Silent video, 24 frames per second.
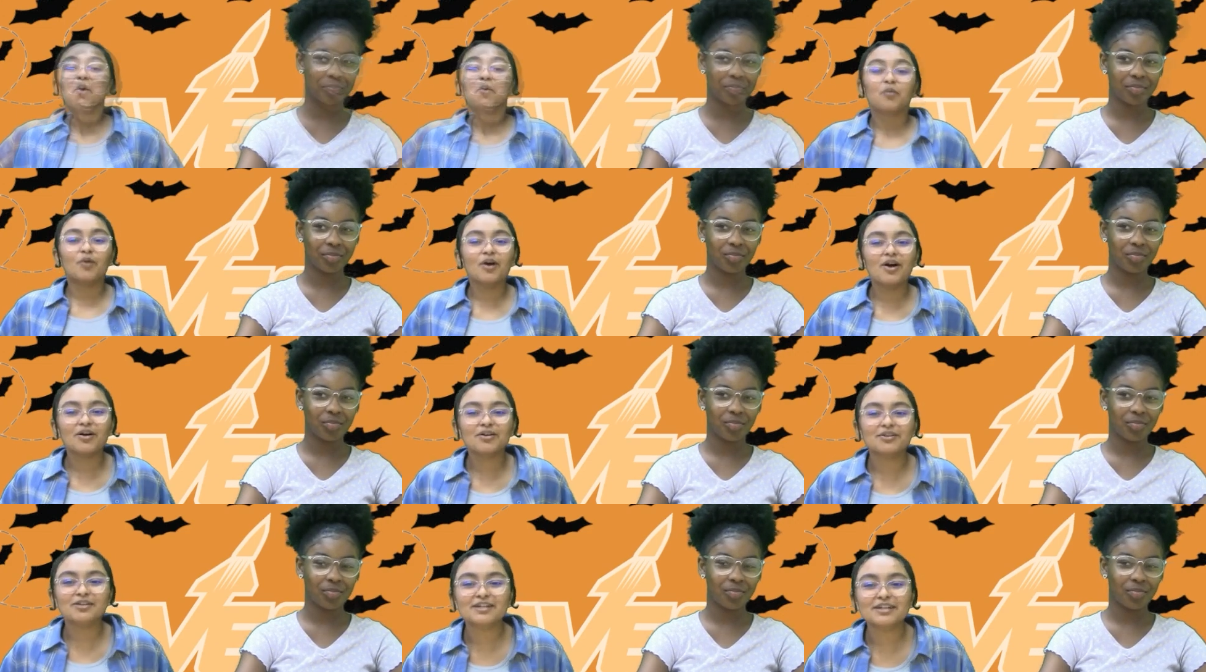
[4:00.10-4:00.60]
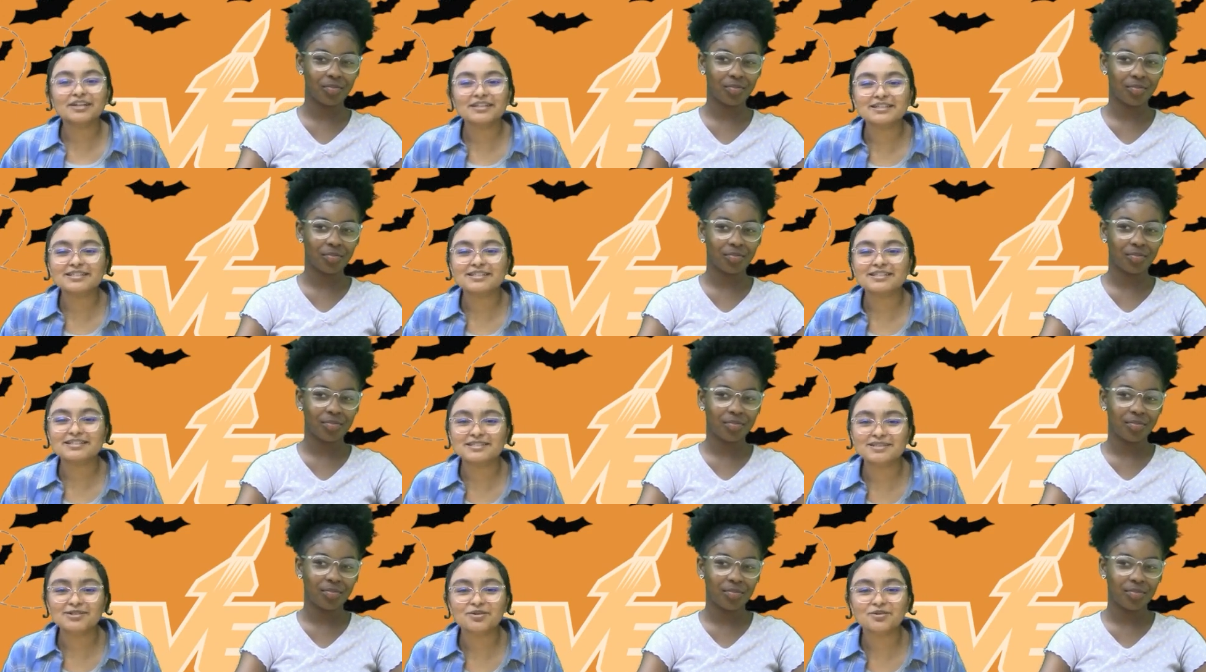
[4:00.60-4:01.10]
Speaker 1: Whoa, look at
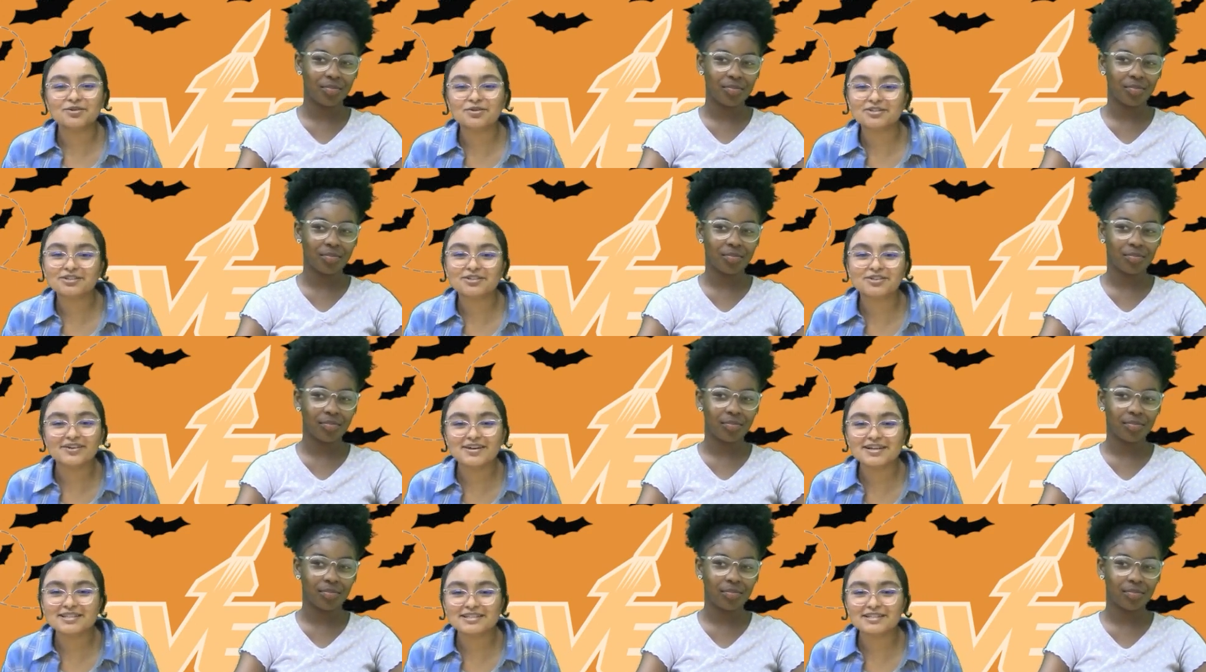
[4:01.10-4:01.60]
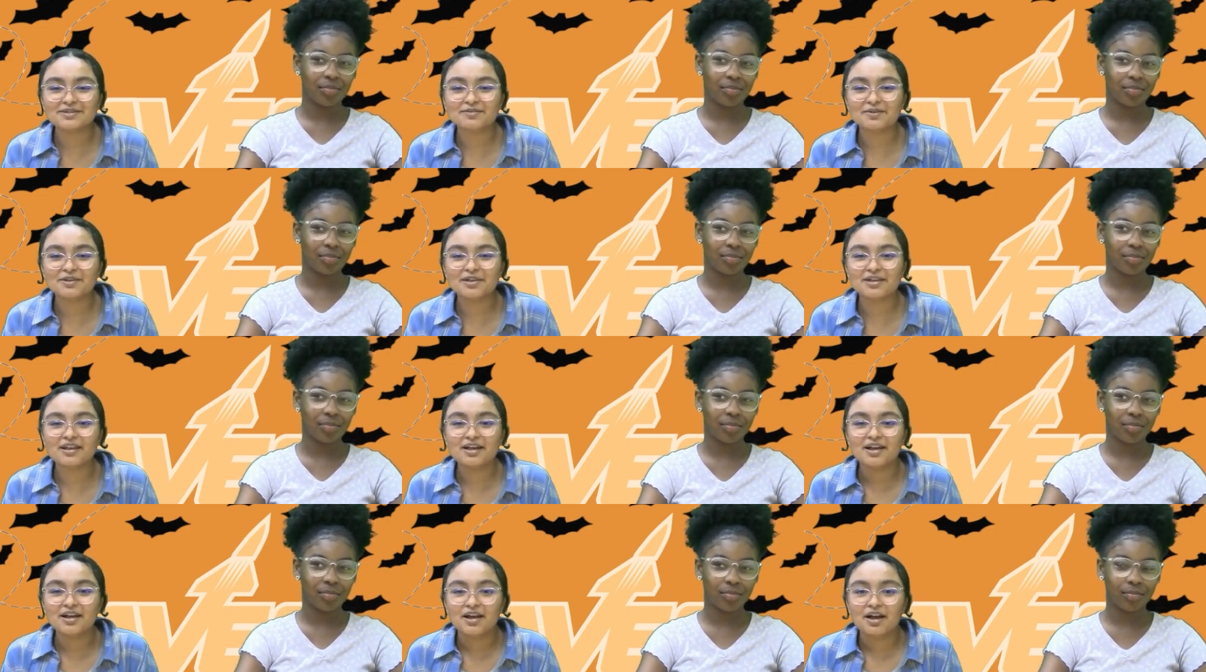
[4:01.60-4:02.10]
this too. There's going to
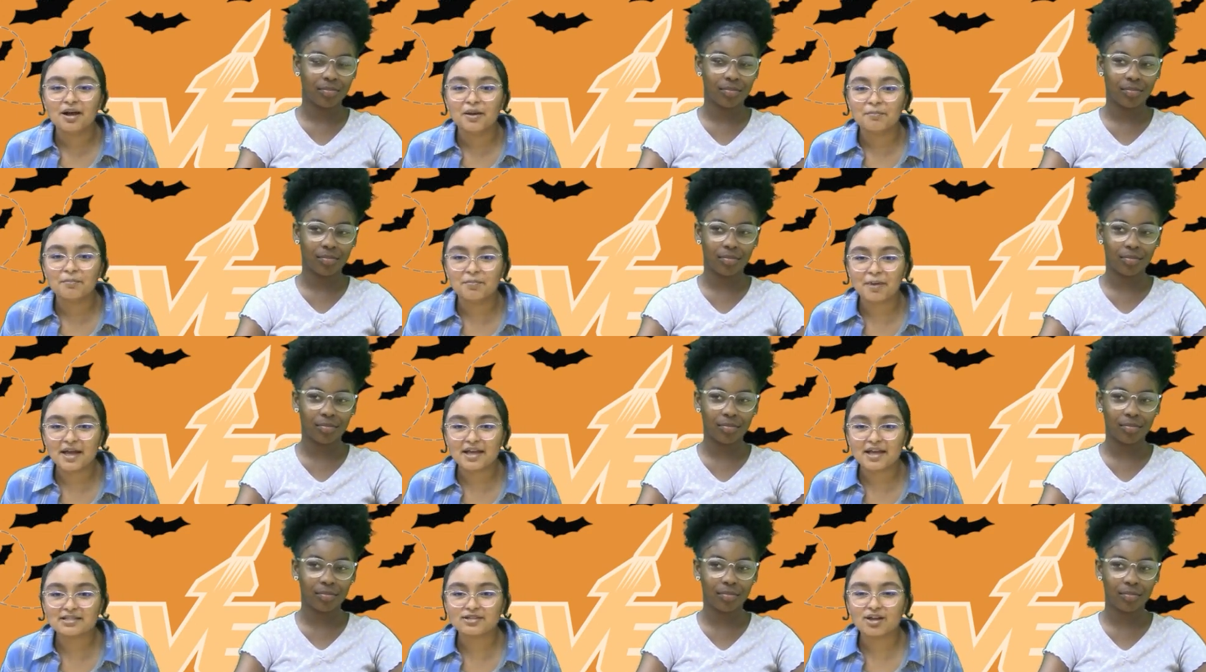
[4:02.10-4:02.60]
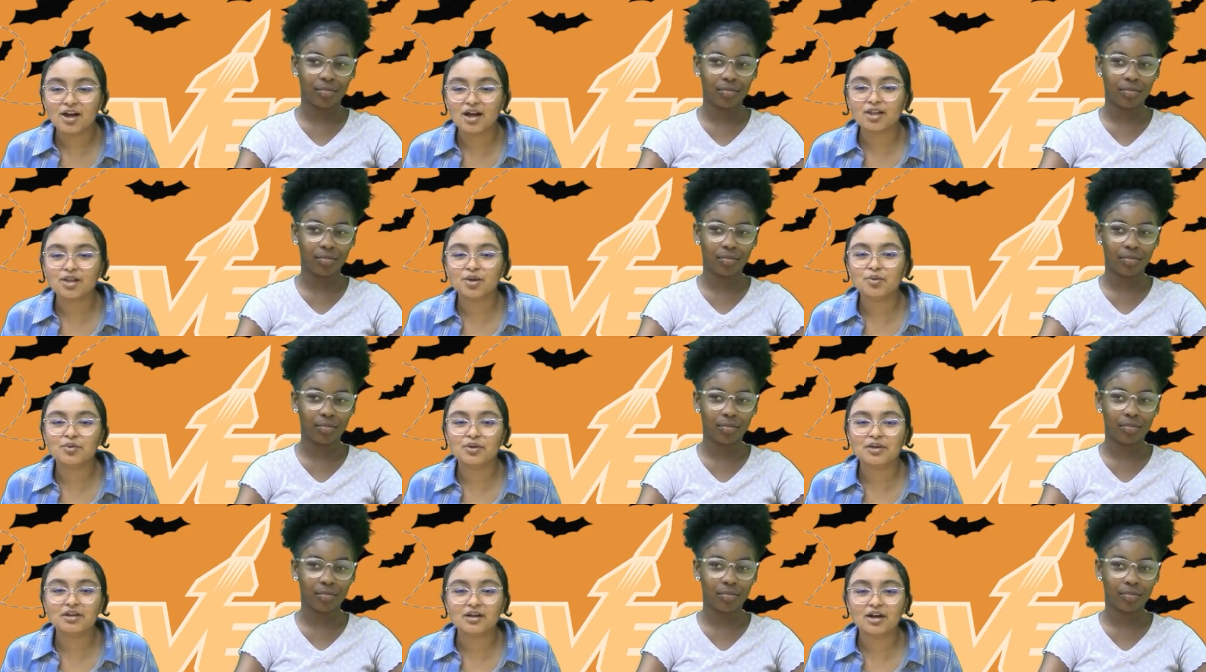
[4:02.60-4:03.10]
be best
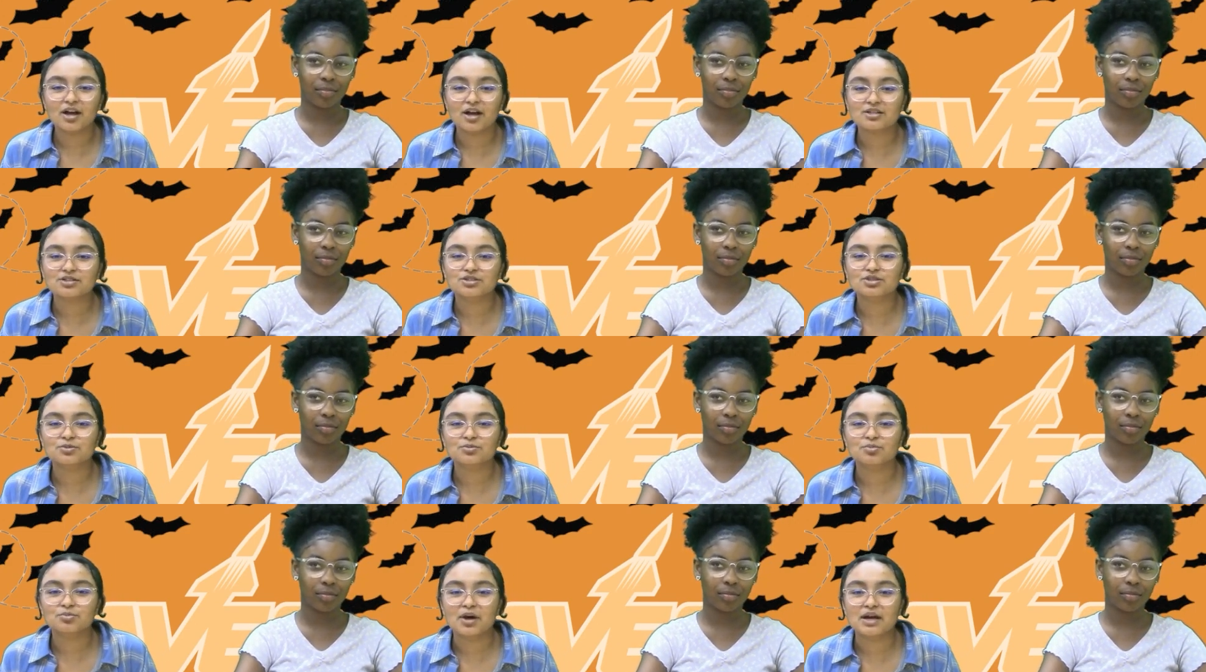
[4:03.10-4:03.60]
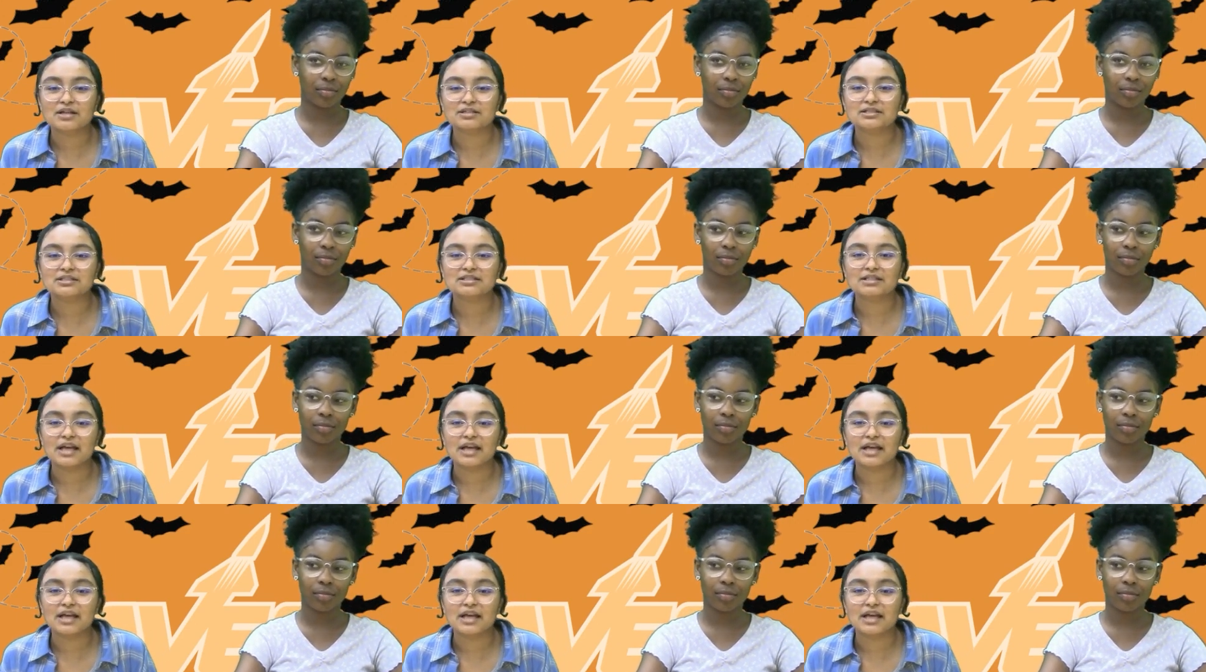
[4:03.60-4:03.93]
Halloween costume prizes